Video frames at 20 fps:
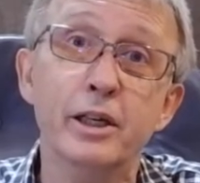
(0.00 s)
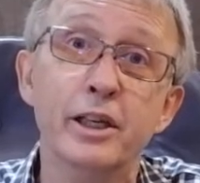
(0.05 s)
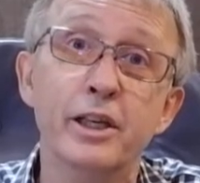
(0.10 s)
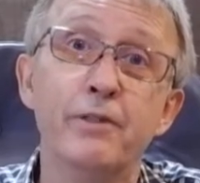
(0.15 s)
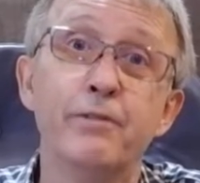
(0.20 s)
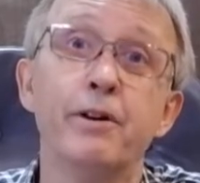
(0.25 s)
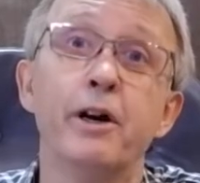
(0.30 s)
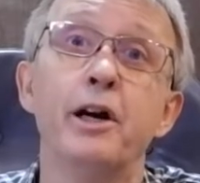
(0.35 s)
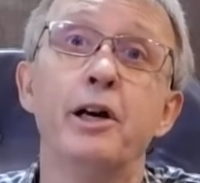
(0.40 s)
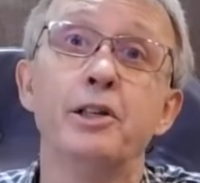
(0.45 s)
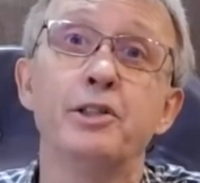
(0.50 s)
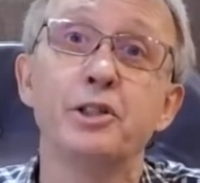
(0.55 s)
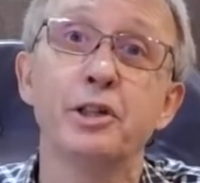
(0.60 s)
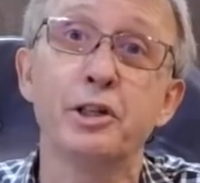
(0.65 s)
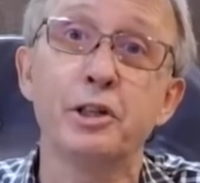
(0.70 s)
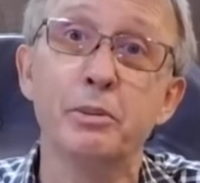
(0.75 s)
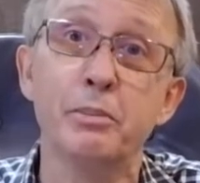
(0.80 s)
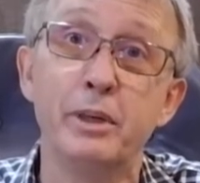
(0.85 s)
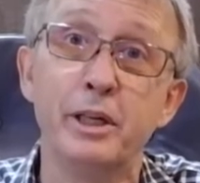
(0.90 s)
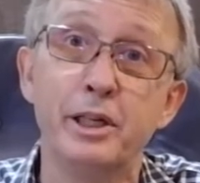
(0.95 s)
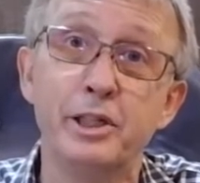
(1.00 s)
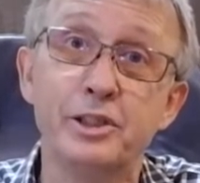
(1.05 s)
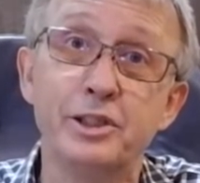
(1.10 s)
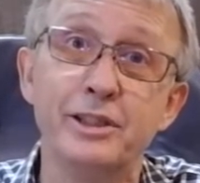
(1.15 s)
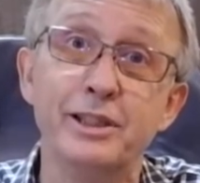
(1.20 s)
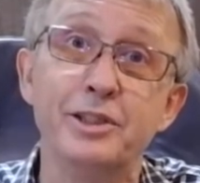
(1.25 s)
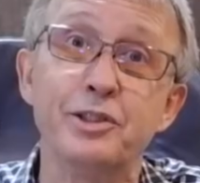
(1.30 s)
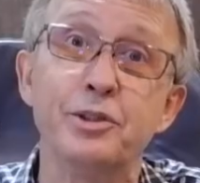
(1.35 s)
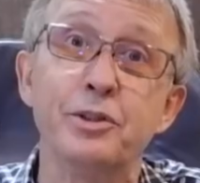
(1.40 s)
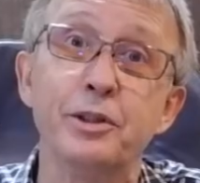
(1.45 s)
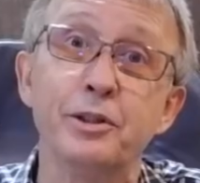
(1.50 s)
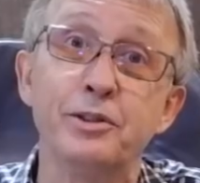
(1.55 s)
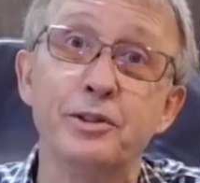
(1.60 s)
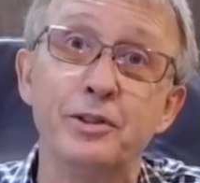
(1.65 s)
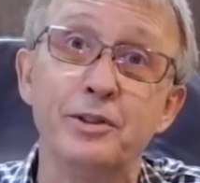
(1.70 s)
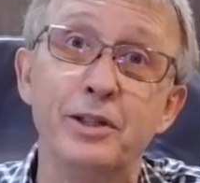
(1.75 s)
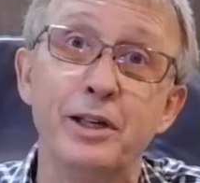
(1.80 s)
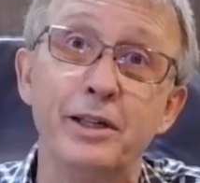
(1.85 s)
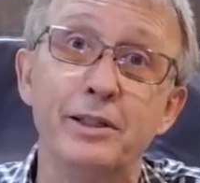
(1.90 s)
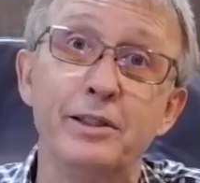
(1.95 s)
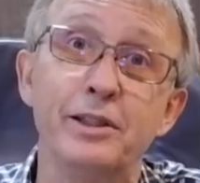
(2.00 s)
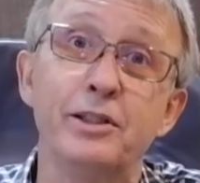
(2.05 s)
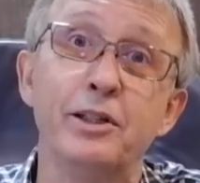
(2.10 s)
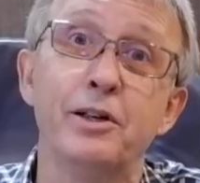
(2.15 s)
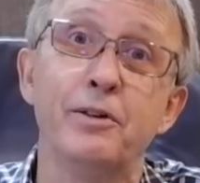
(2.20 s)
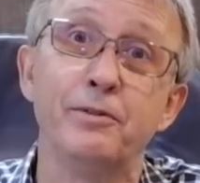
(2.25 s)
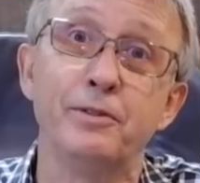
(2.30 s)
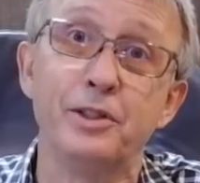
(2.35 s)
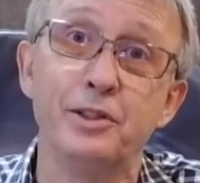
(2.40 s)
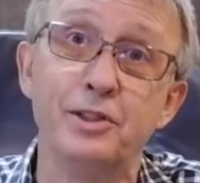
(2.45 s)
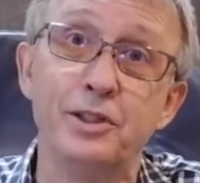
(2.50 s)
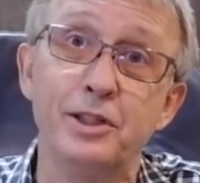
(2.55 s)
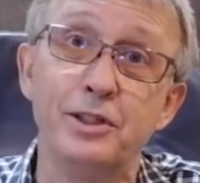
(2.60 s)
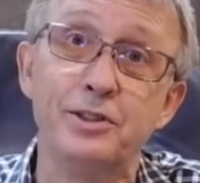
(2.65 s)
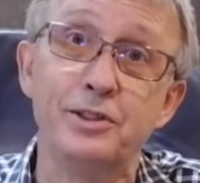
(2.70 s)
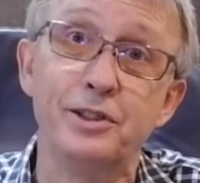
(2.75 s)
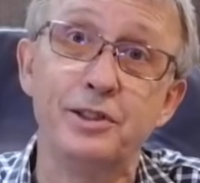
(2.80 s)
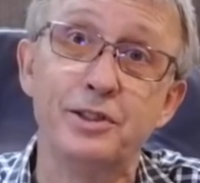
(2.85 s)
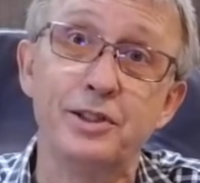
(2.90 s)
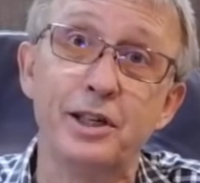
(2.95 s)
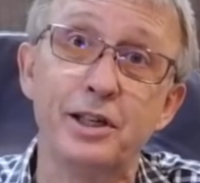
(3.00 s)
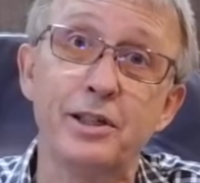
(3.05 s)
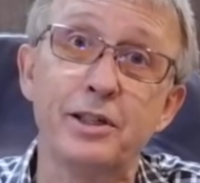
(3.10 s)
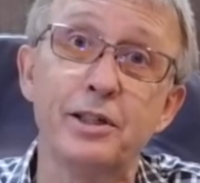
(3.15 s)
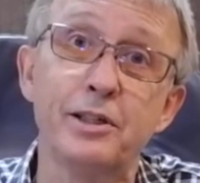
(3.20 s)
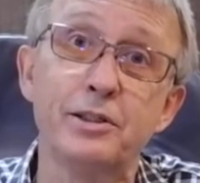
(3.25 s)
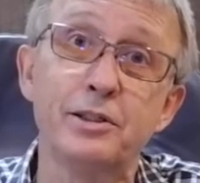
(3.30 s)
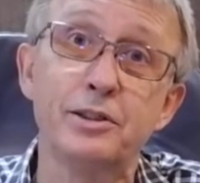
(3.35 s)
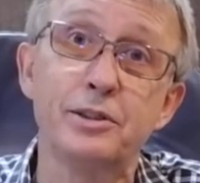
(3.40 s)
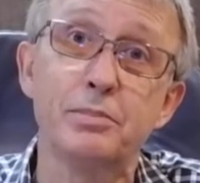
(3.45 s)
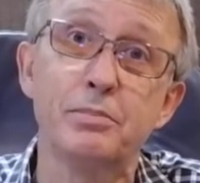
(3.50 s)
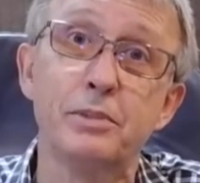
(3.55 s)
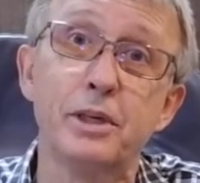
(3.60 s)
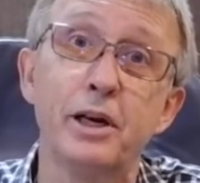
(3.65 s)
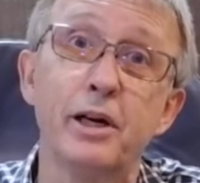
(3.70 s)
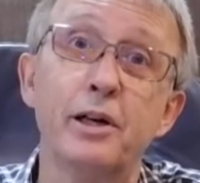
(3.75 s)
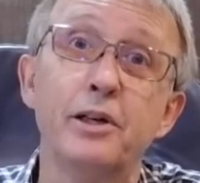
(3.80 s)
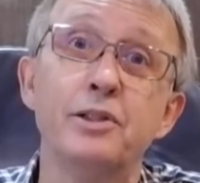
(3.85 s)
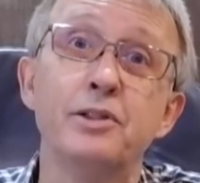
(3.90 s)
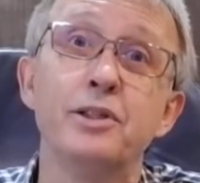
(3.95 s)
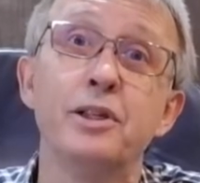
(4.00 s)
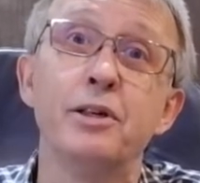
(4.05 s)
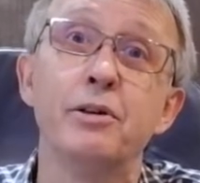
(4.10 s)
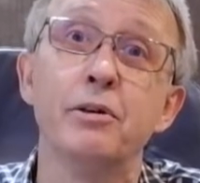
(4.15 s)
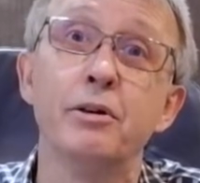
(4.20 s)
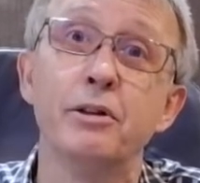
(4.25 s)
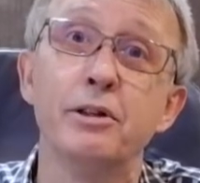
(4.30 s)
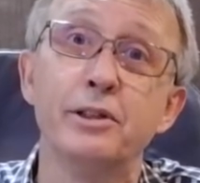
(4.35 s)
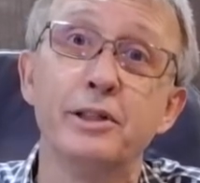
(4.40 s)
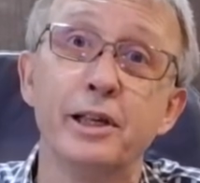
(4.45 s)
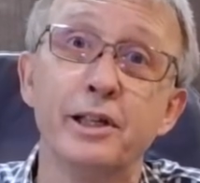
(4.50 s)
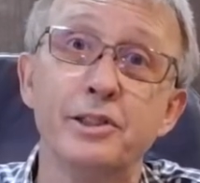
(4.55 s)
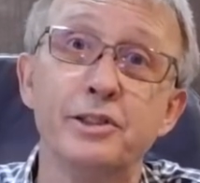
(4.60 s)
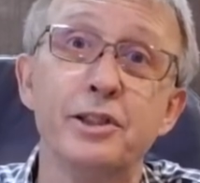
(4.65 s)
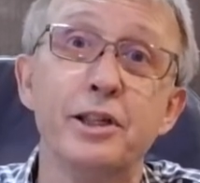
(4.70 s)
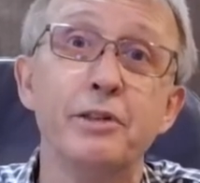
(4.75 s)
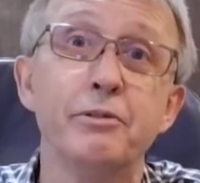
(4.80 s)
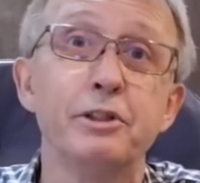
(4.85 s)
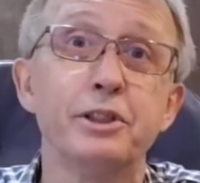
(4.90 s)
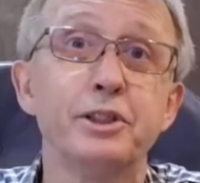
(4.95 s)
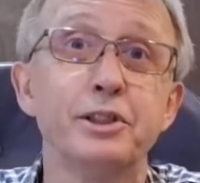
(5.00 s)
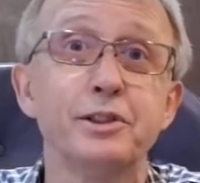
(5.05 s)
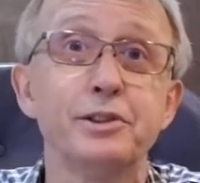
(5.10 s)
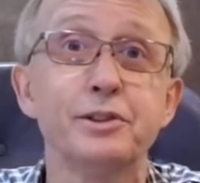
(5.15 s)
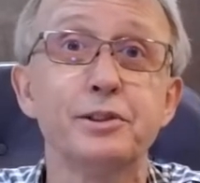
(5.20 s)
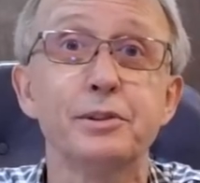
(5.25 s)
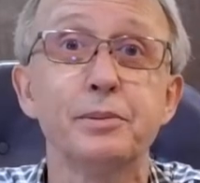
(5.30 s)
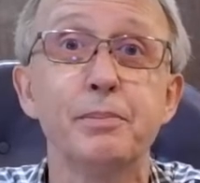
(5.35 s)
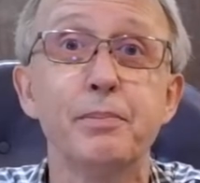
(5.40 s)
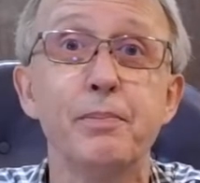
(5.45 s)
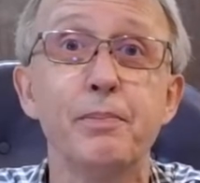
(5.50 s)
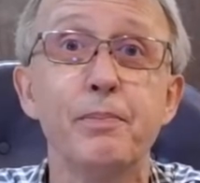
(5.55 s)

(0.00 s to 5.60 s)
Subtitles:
If ice accumulation is not detected after 60 seconds, the icing alert extinguishes.